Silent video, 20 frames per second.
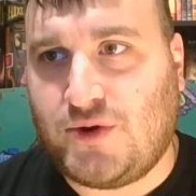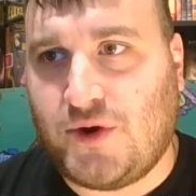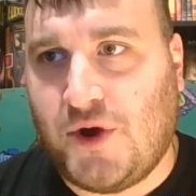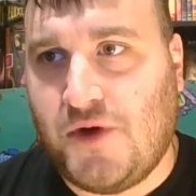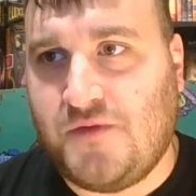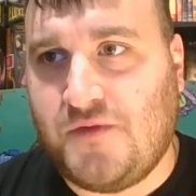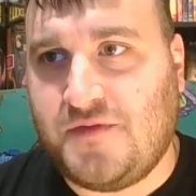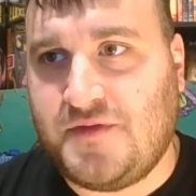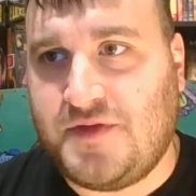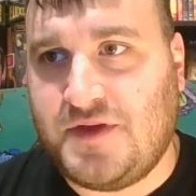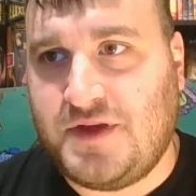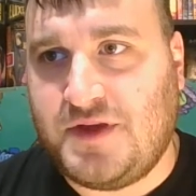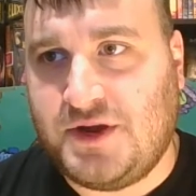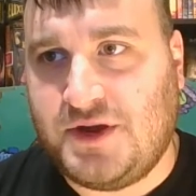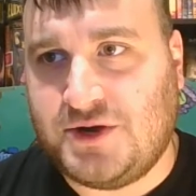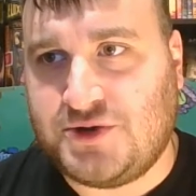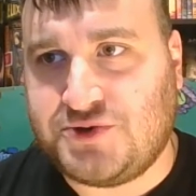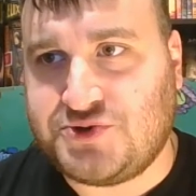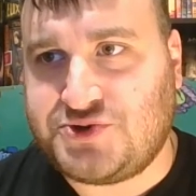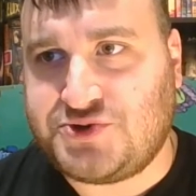over the
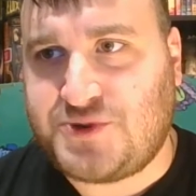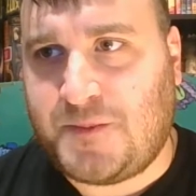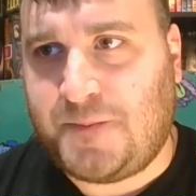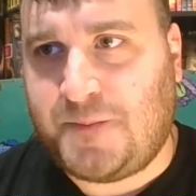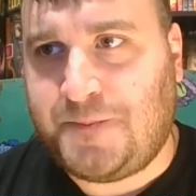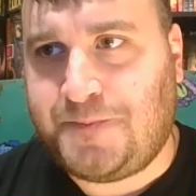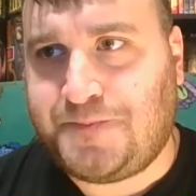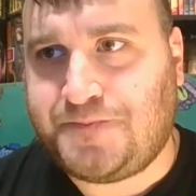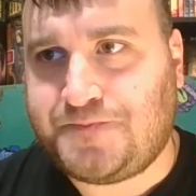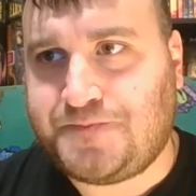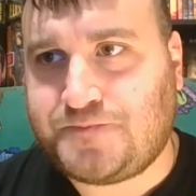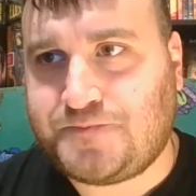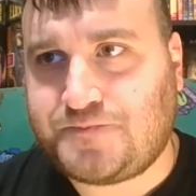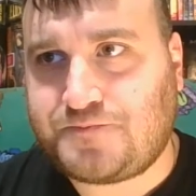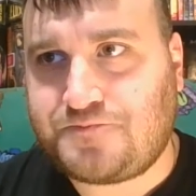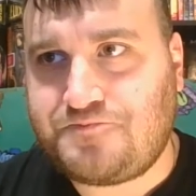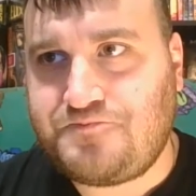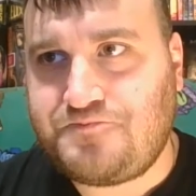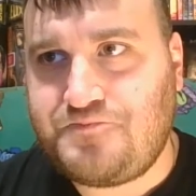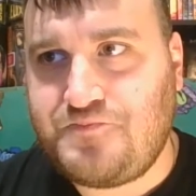years,
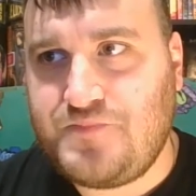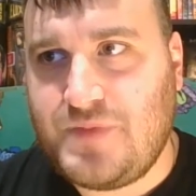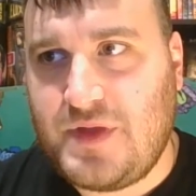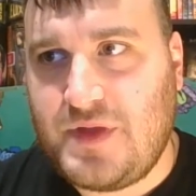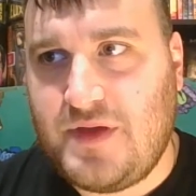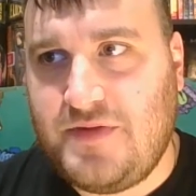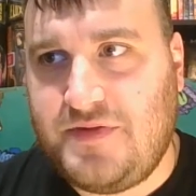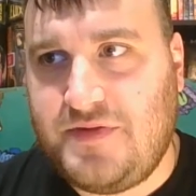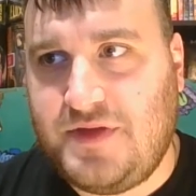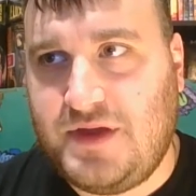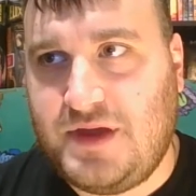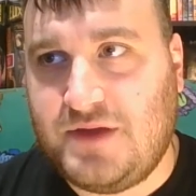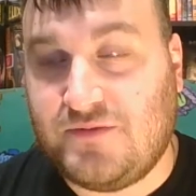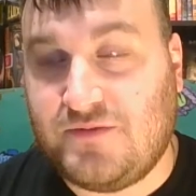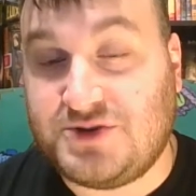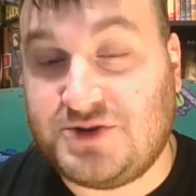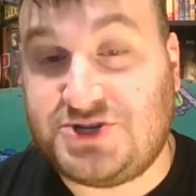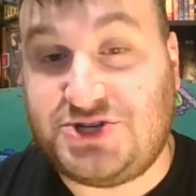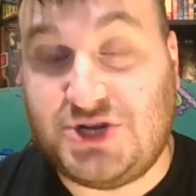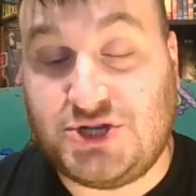the
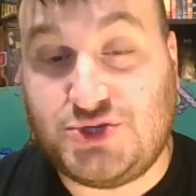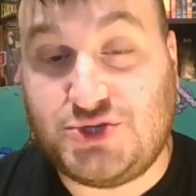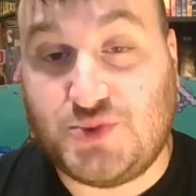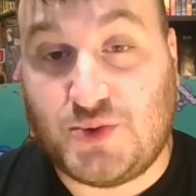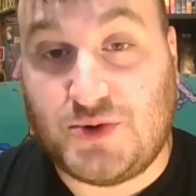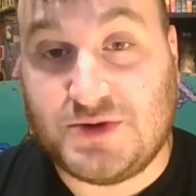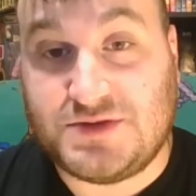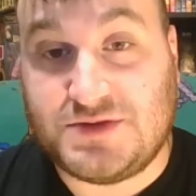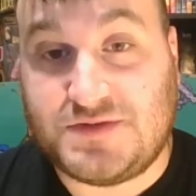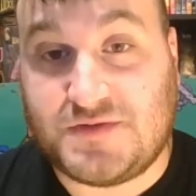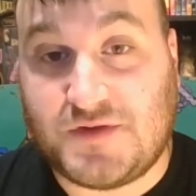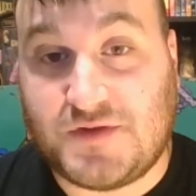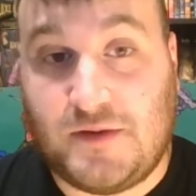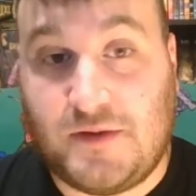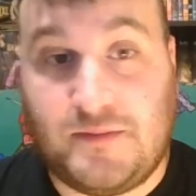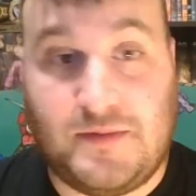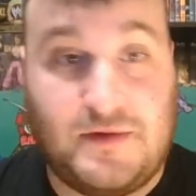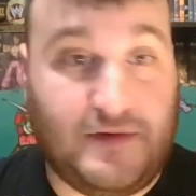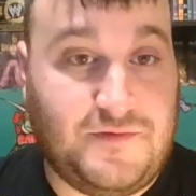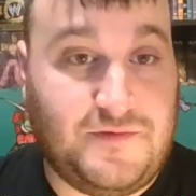residuals
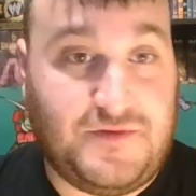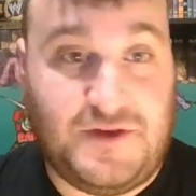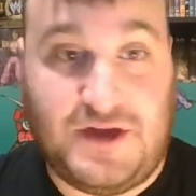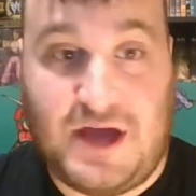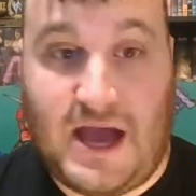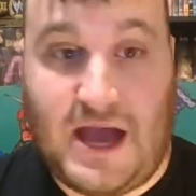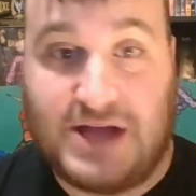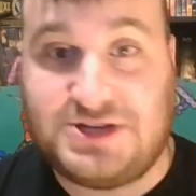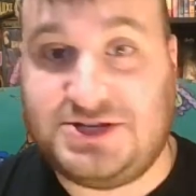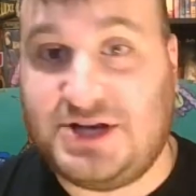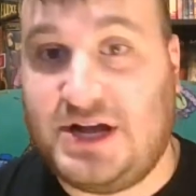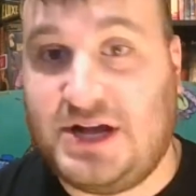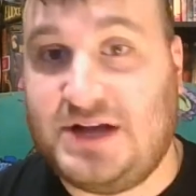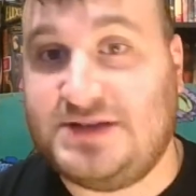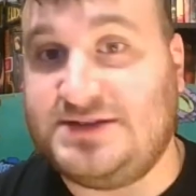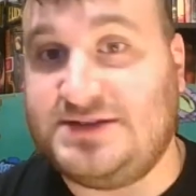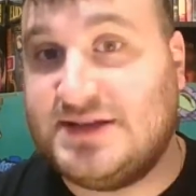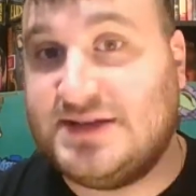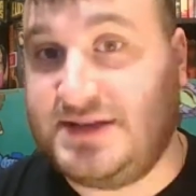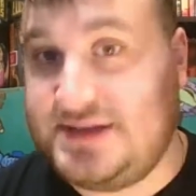from
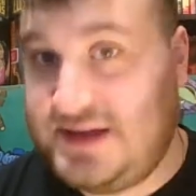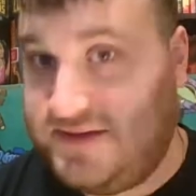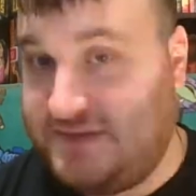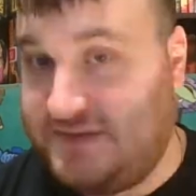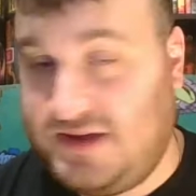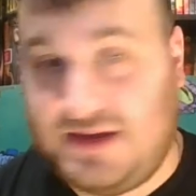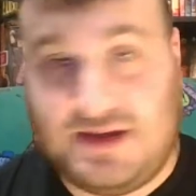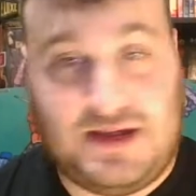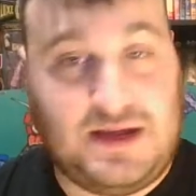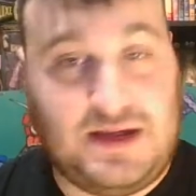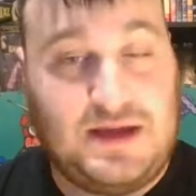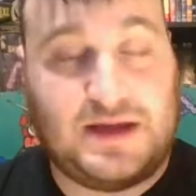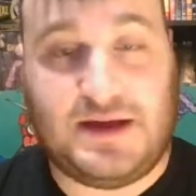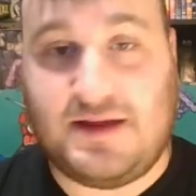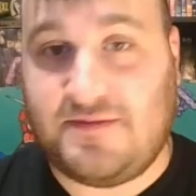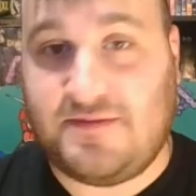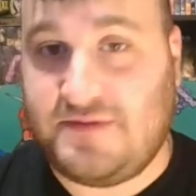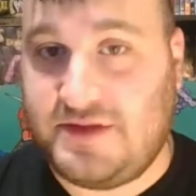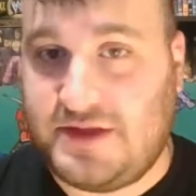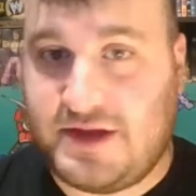VHS and DVD and
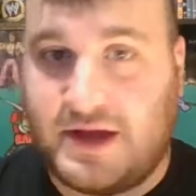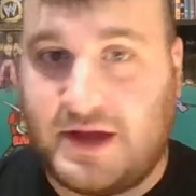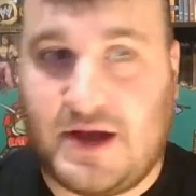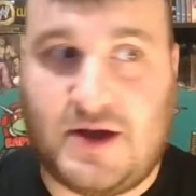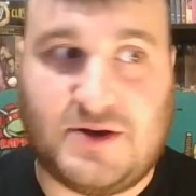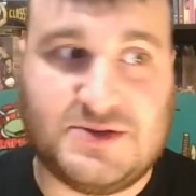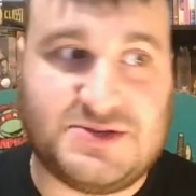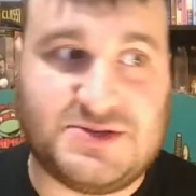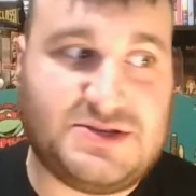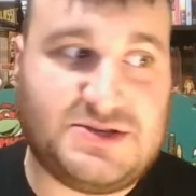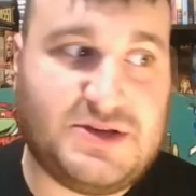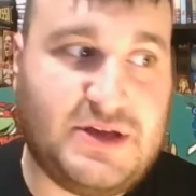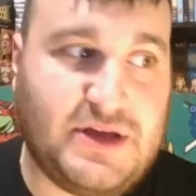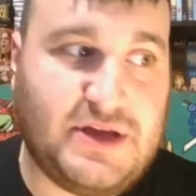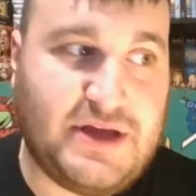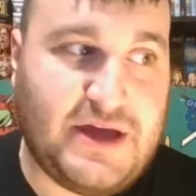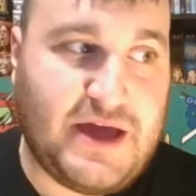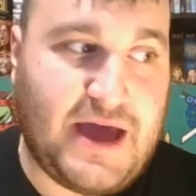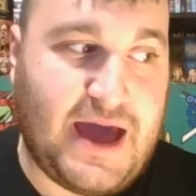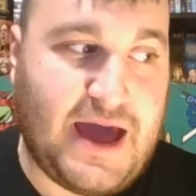everything else
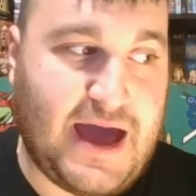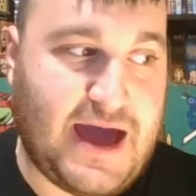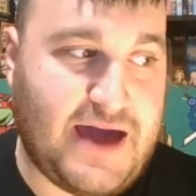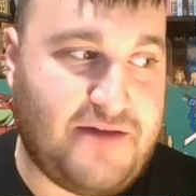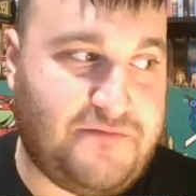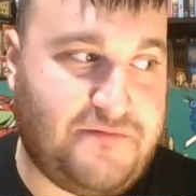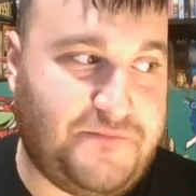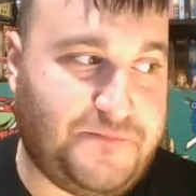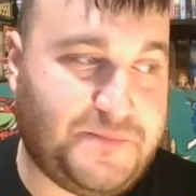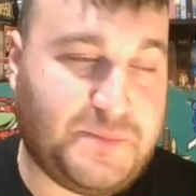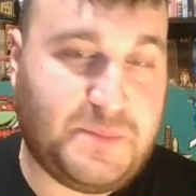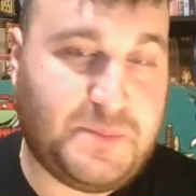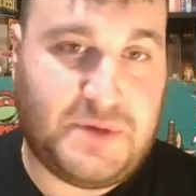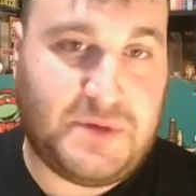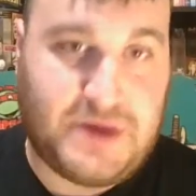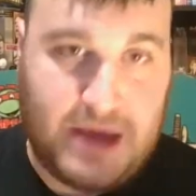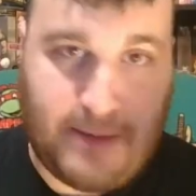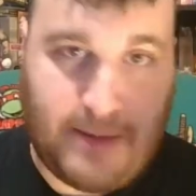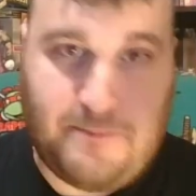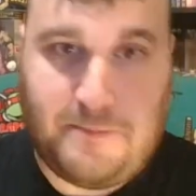have
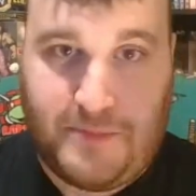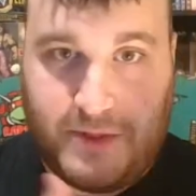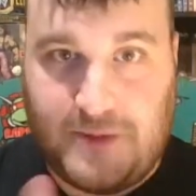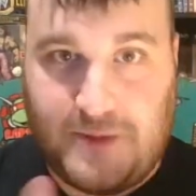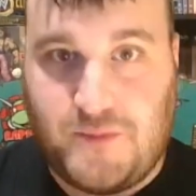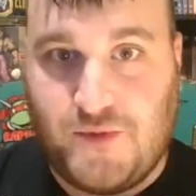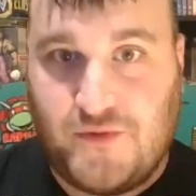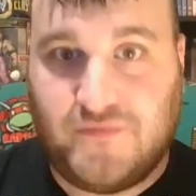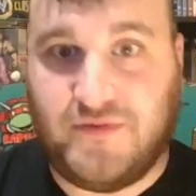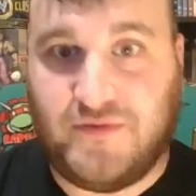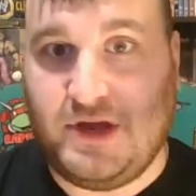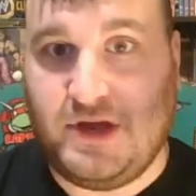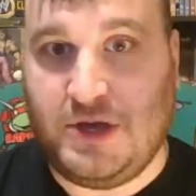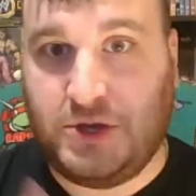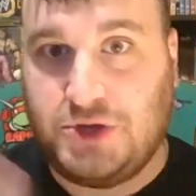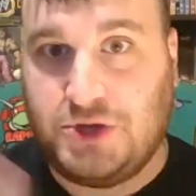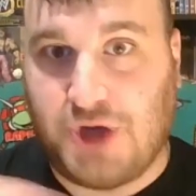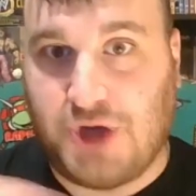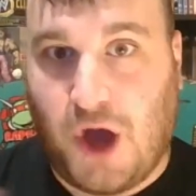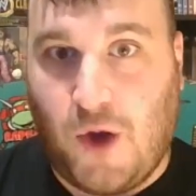kept the movie
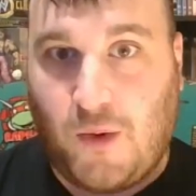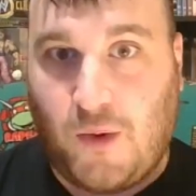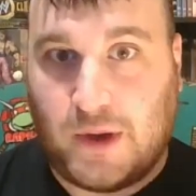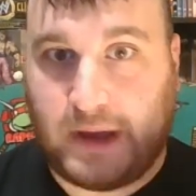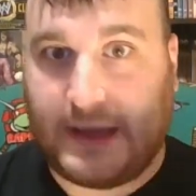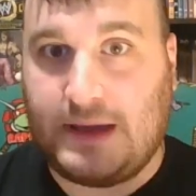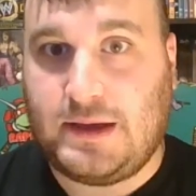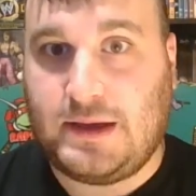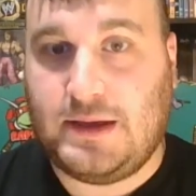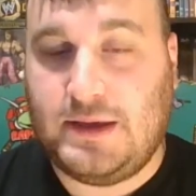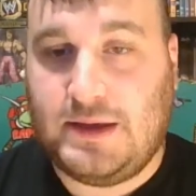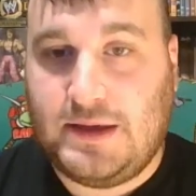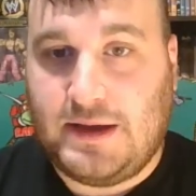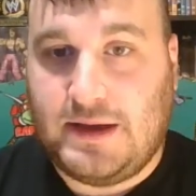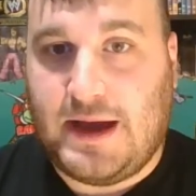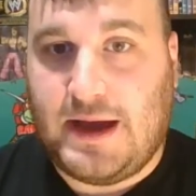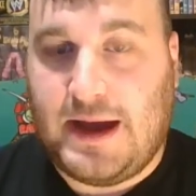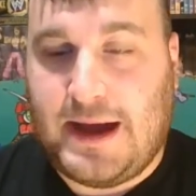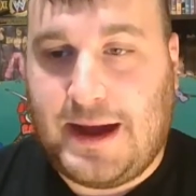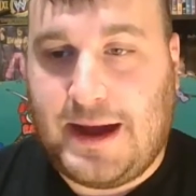going.
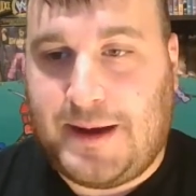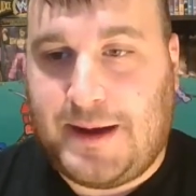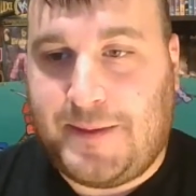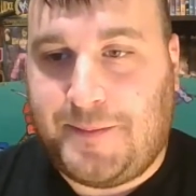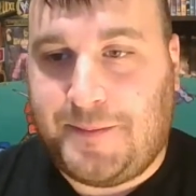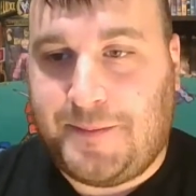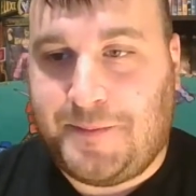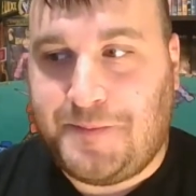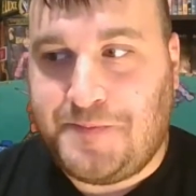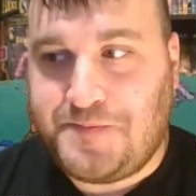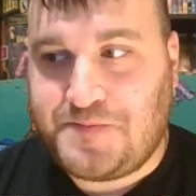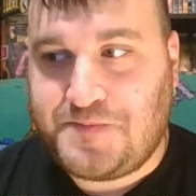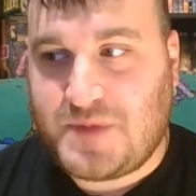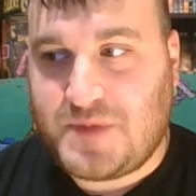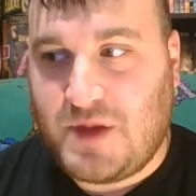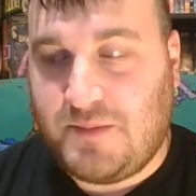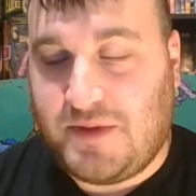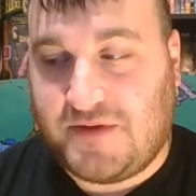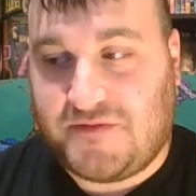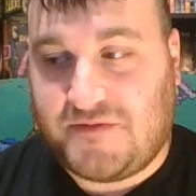
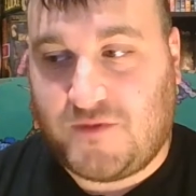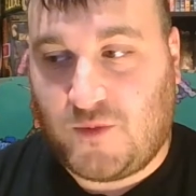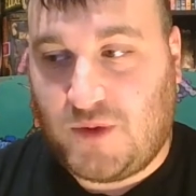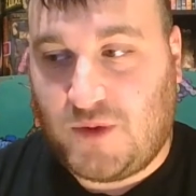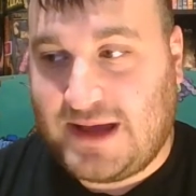But for